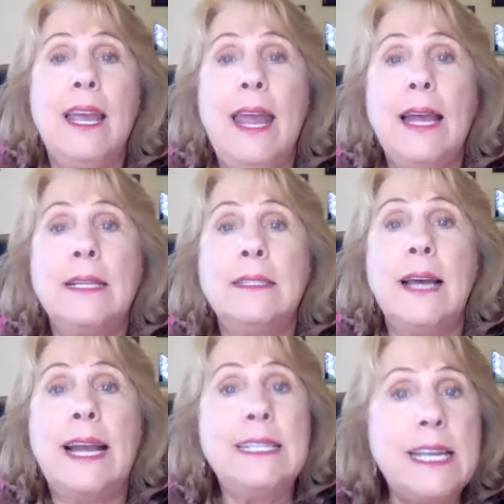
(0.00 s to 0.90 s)
And
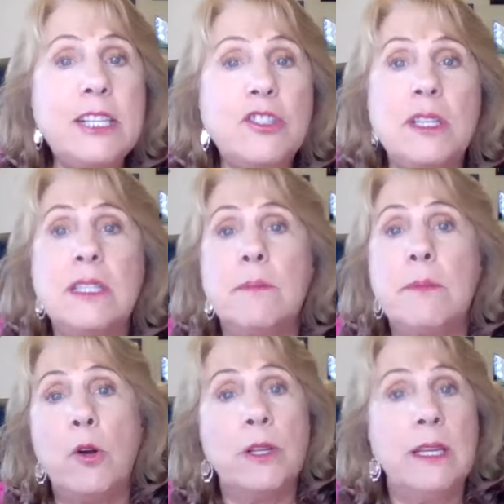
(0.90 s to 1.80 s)
I teach this in
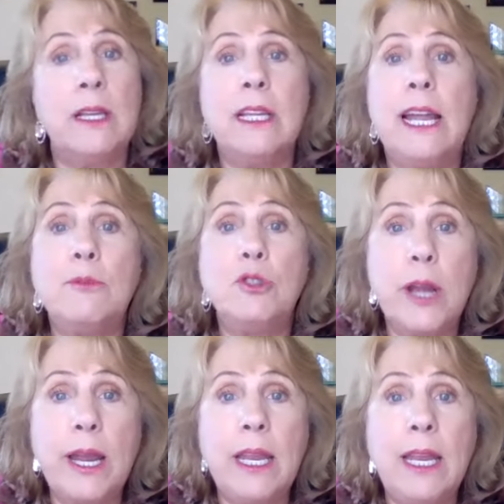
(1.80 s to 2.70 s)
my Orton-Gillingham
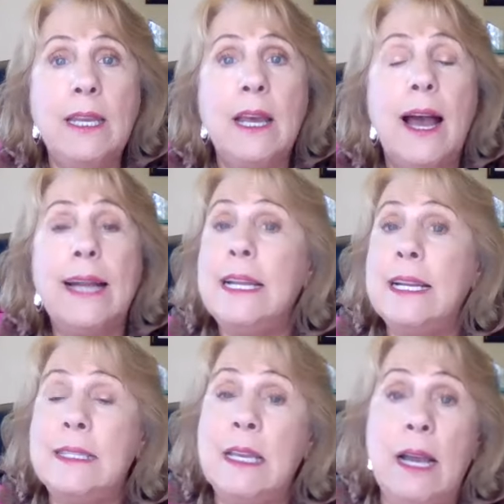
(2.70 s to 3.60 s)
training. I,
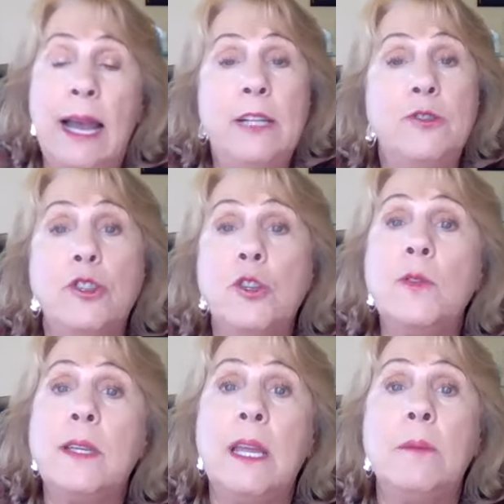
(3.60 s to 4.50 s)
it's, I
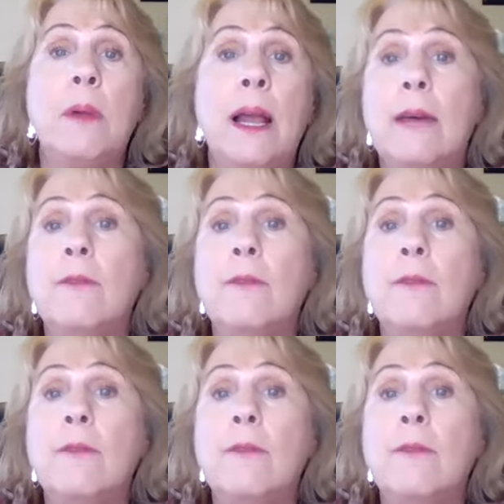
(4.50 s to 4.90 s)
introduce it in my